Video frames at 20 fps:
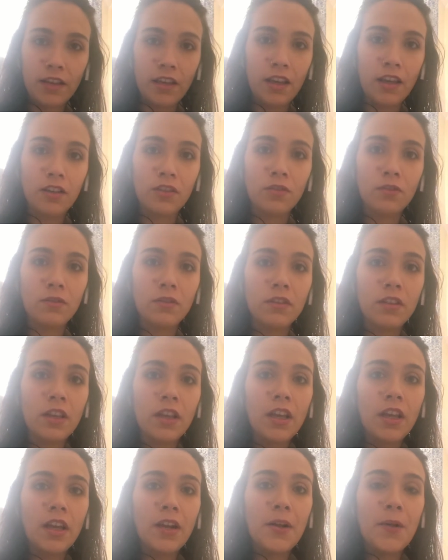and
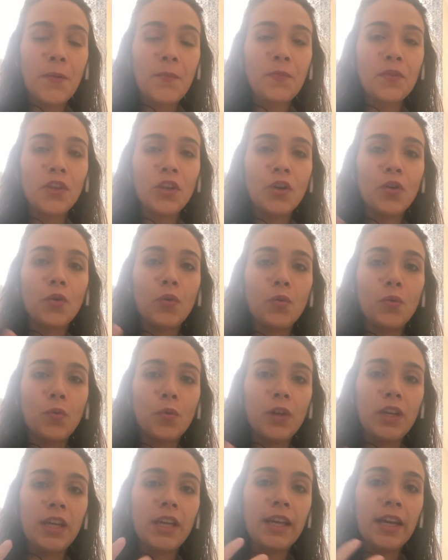
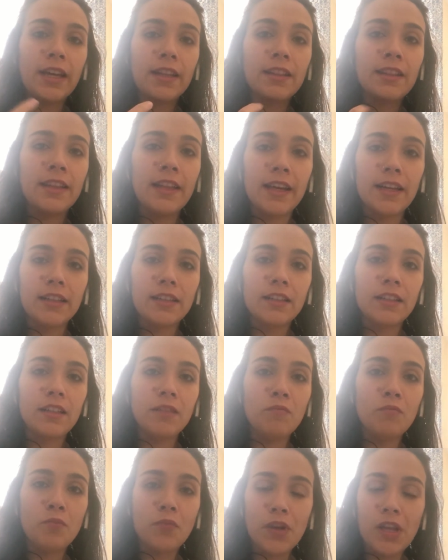we get that
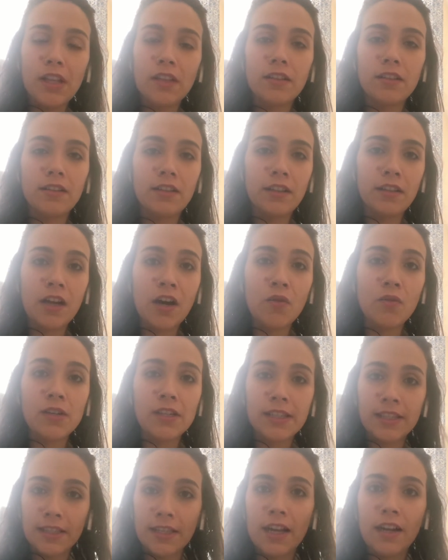imprinted in our
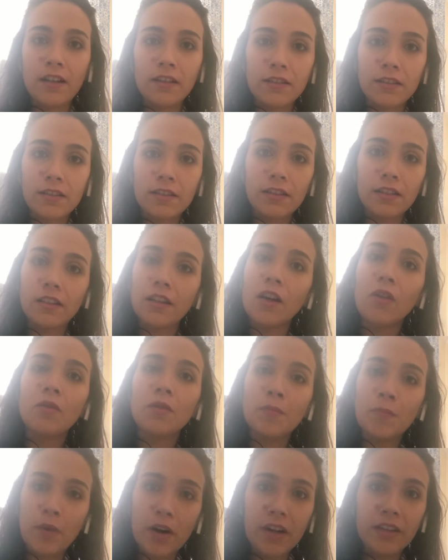cells, in
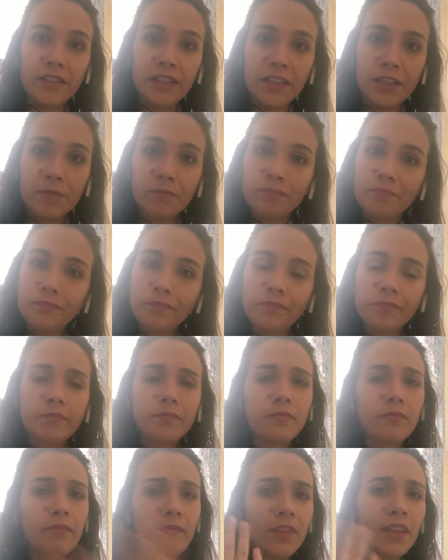our body,
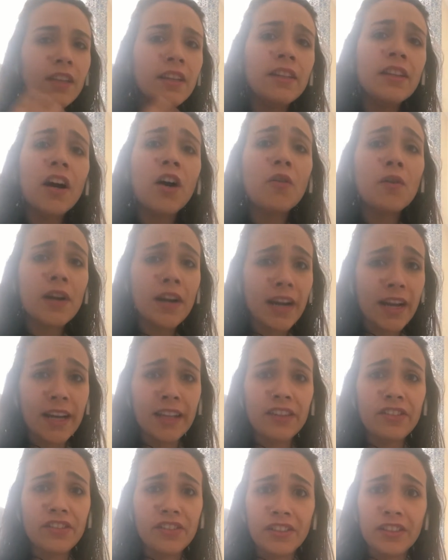in our
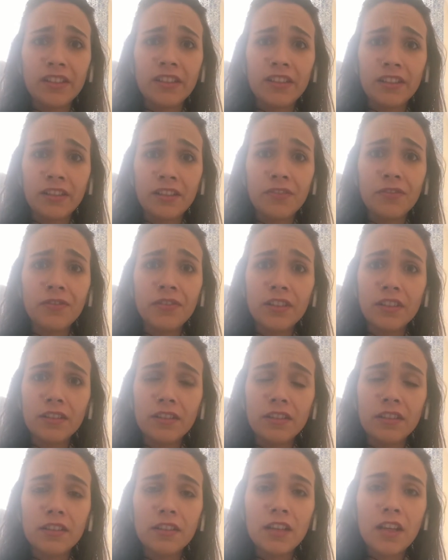energetic
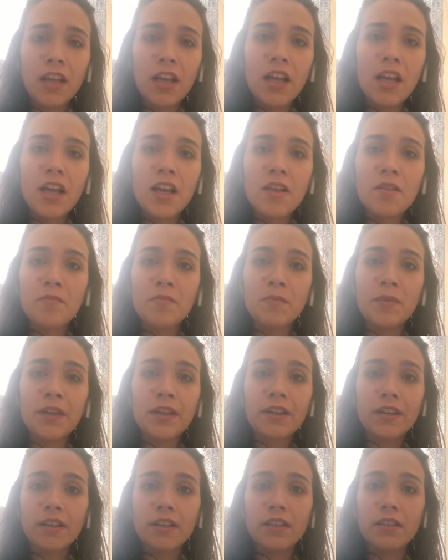field,
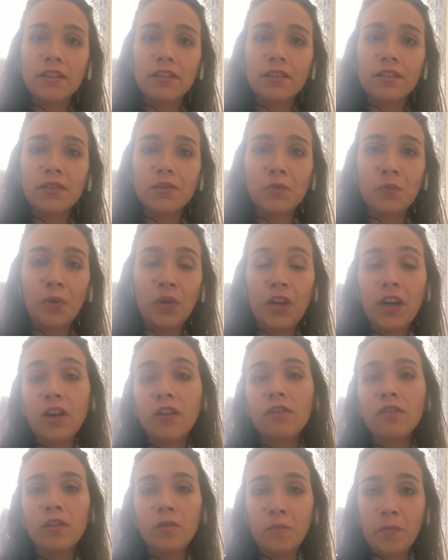because we
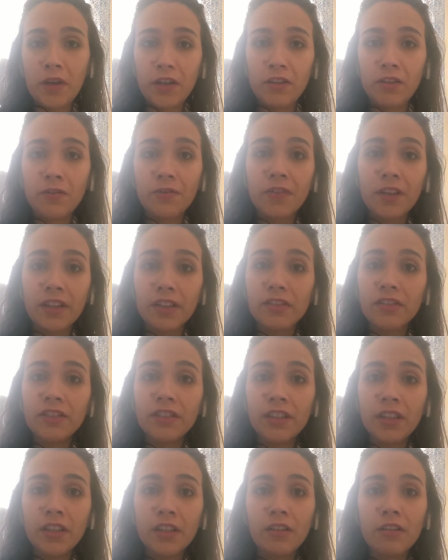are all made of
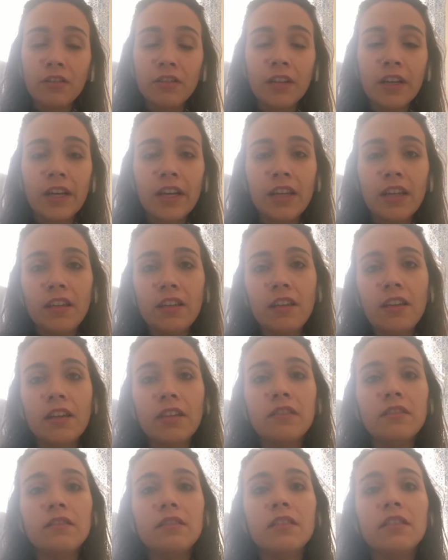energy, okay?
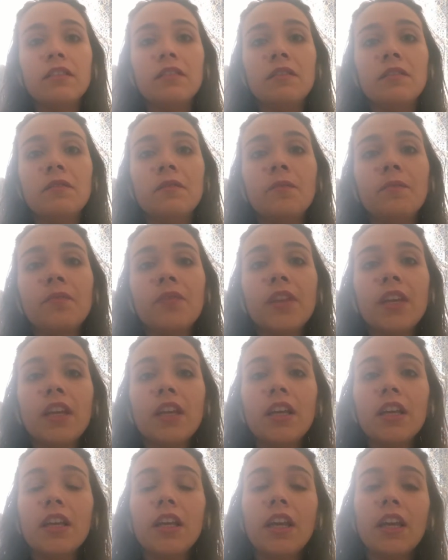
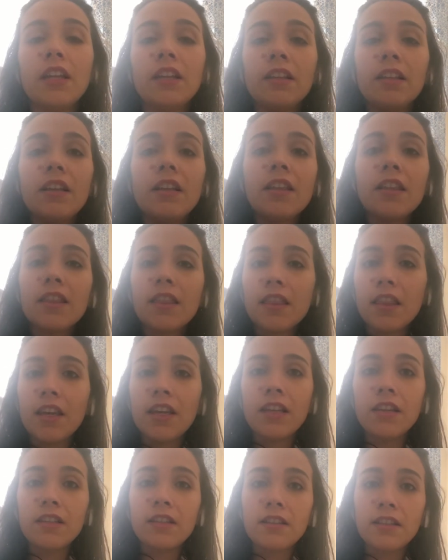And
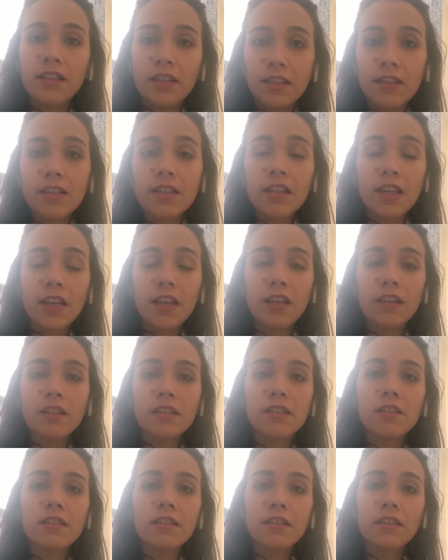these
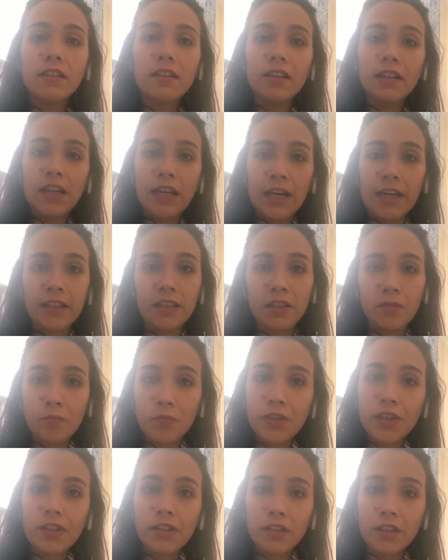things got
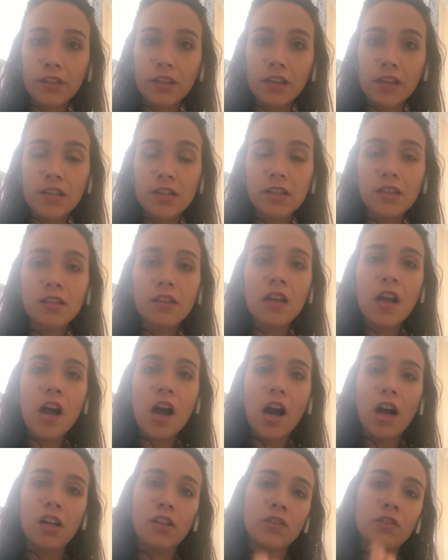imprinted in us.
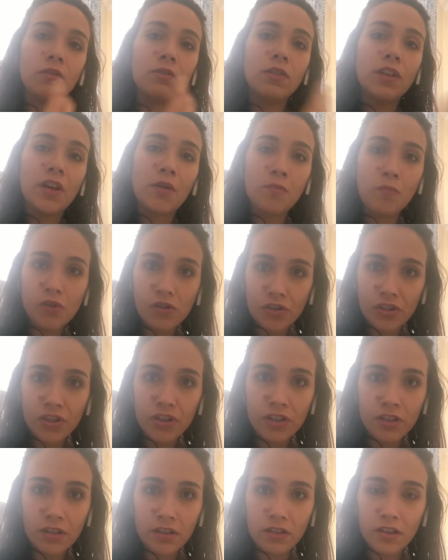Also, the
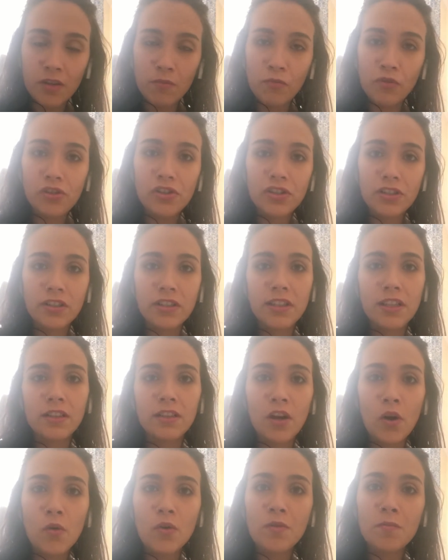emotions
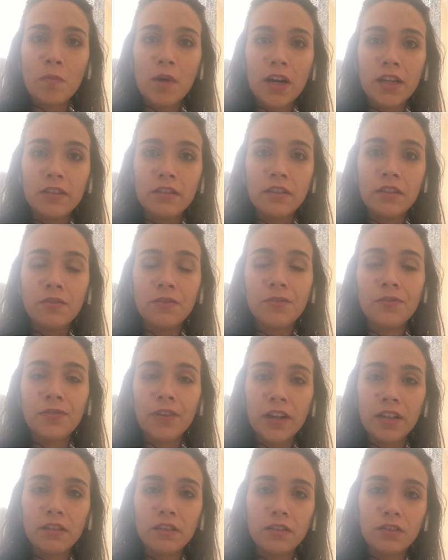that our mother
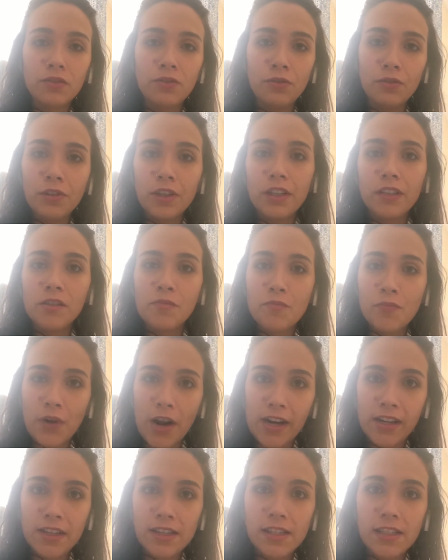felt during the
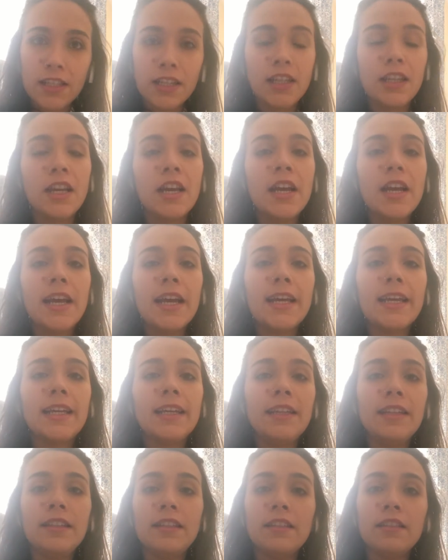pregnancy,
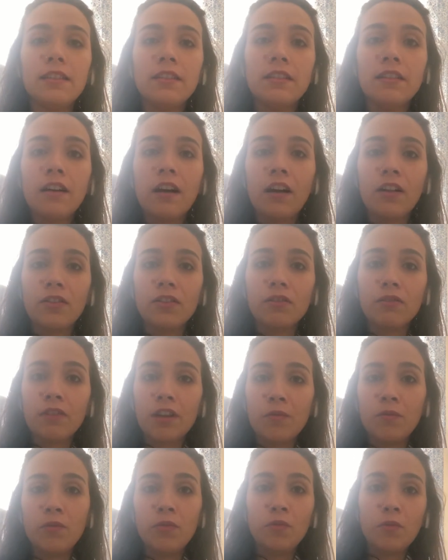it also
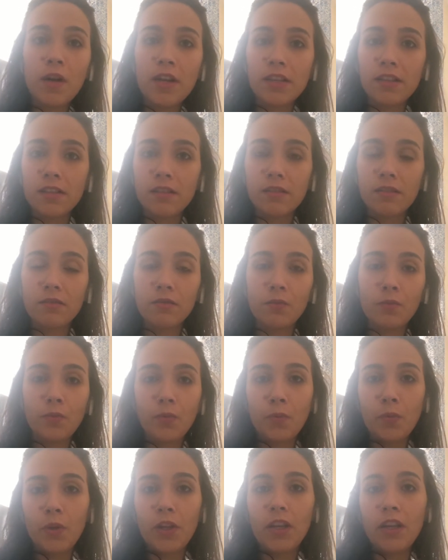came to us.
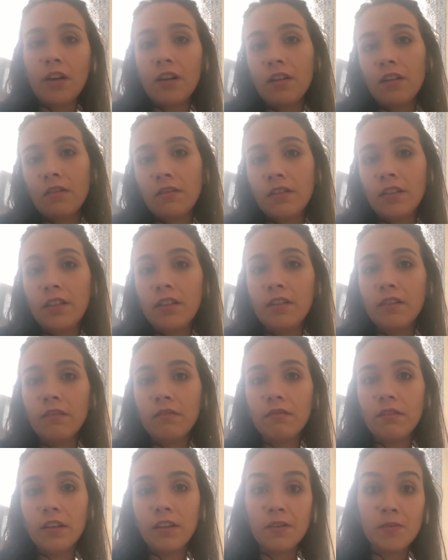We are
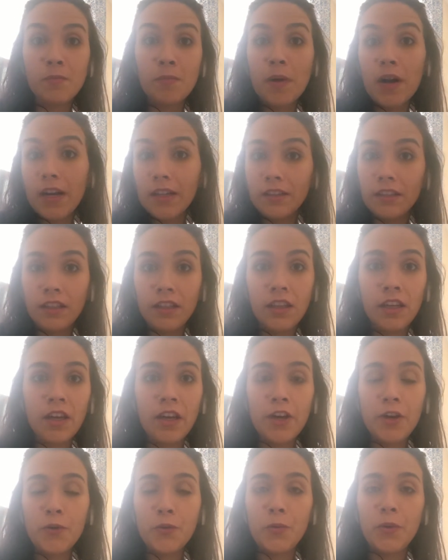in her body.
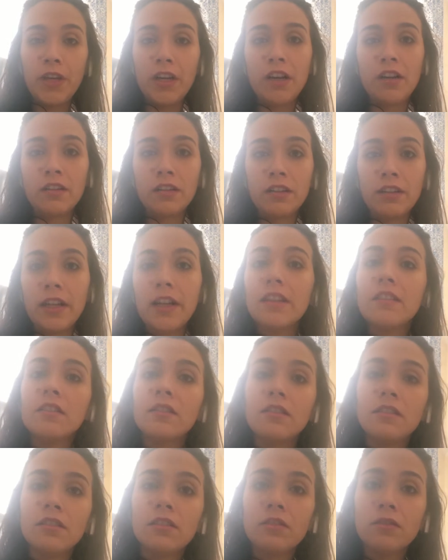We are
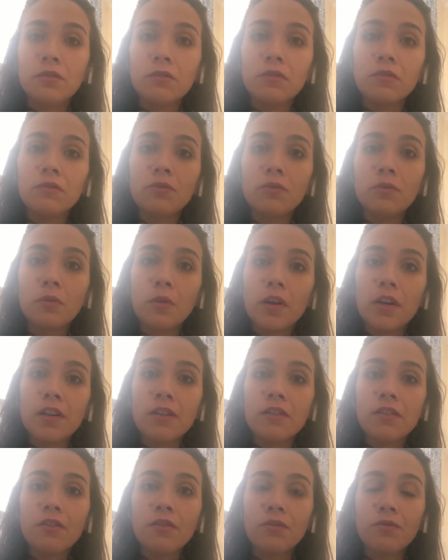connected to
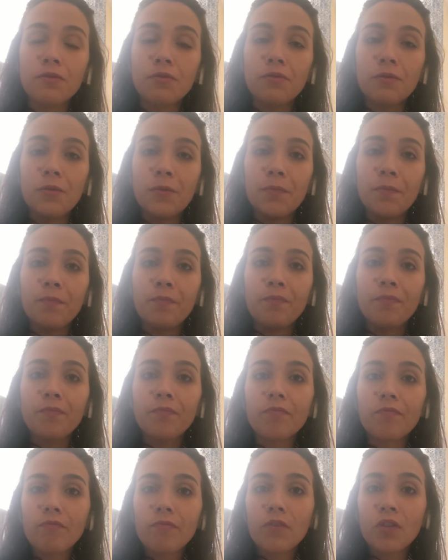her through
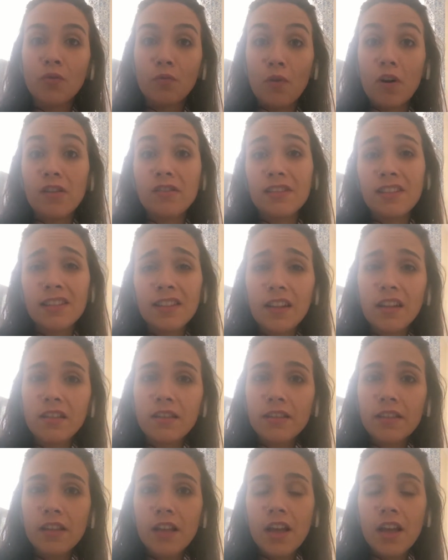our cells,